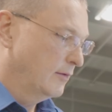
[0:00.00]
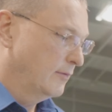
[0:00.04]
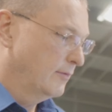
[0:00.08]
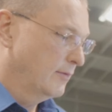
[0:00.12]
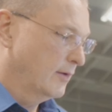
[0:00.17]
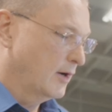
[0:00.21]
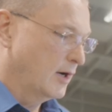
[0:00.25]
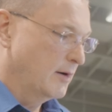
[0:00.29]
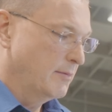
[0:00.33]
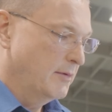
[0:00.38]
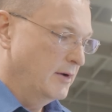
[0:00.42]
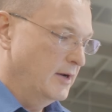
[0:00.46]
of
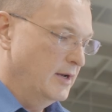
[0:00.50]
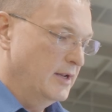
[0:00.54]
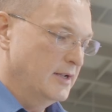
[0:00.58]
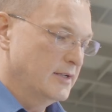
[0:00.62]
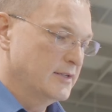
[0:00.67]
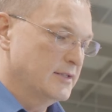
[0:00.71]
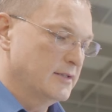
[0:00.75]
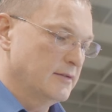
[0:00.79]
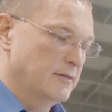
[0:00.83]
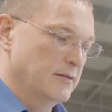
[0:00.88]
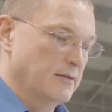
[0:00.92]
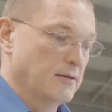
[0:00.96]
carpeting
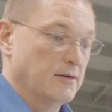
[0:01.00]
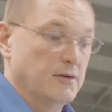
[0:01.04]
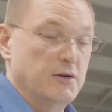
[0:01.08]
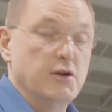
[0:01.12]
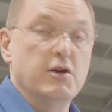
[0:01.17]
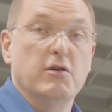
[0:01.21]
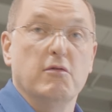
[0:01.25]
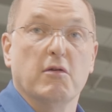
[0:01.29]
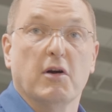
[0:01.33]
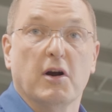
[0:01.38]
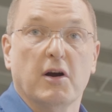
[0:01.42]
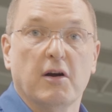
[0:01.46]
is, or
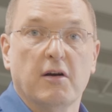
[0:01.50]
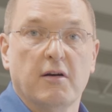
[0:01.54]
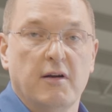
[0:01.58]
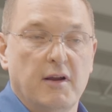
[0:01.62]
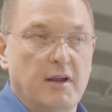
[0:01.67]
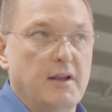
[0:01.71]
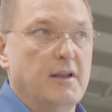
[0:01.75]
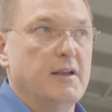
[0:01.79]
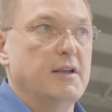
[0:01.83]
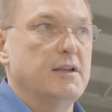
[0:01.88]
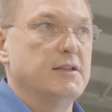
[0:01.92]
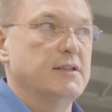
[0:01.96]
newer,
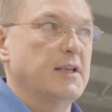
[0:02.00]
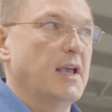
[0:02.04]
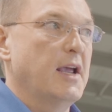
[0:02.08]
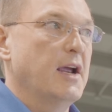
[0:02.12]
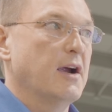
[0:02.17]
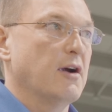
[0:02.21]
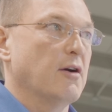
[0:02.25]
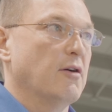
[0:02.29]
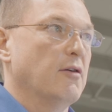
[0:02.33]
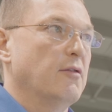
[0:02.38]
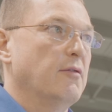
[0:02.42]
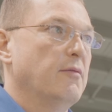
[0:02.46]
is
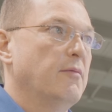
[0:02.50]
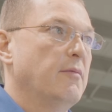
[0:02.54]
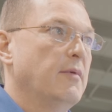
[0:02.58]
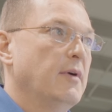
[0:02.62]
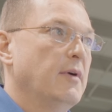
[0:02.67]
Aero.